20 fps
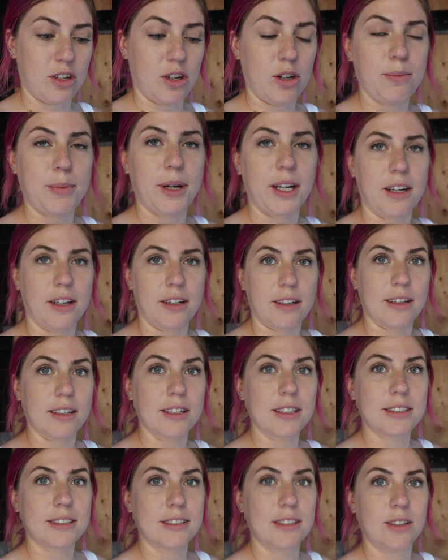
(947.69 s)
Oh my
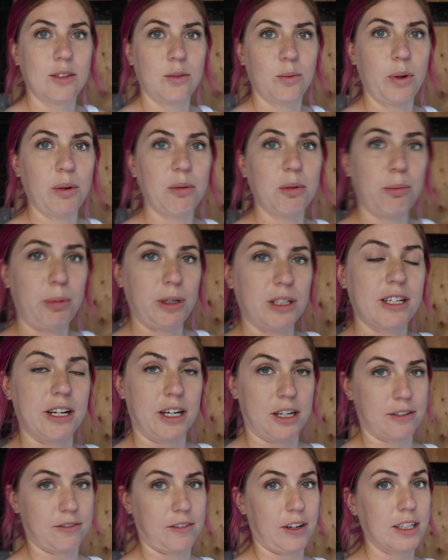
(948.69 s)
goodness. We would be
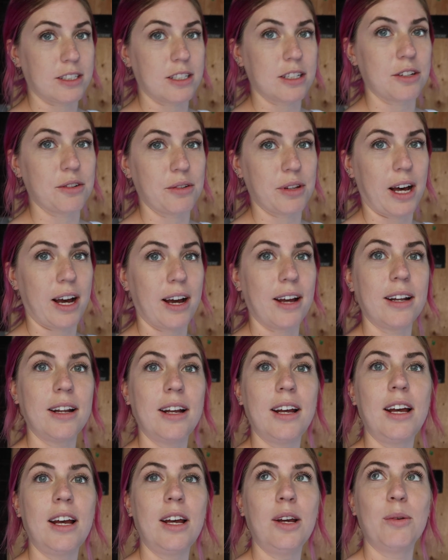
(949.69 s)
terrified to do that,
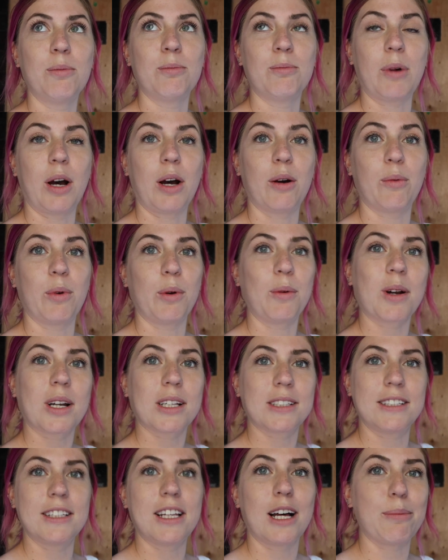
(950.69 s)
but we want
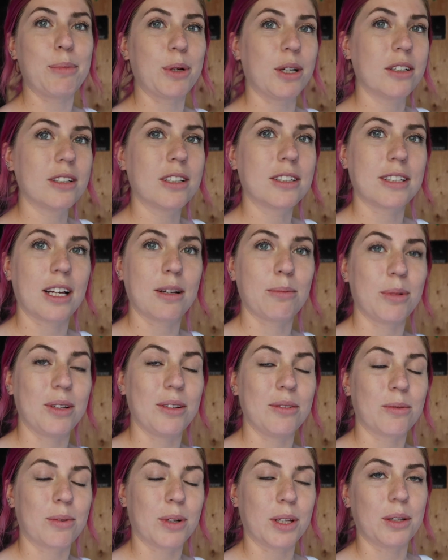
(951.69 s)
to see that build because that'd
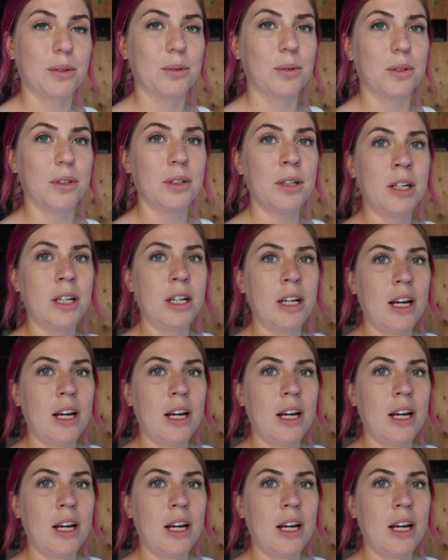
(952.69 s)
be really cool.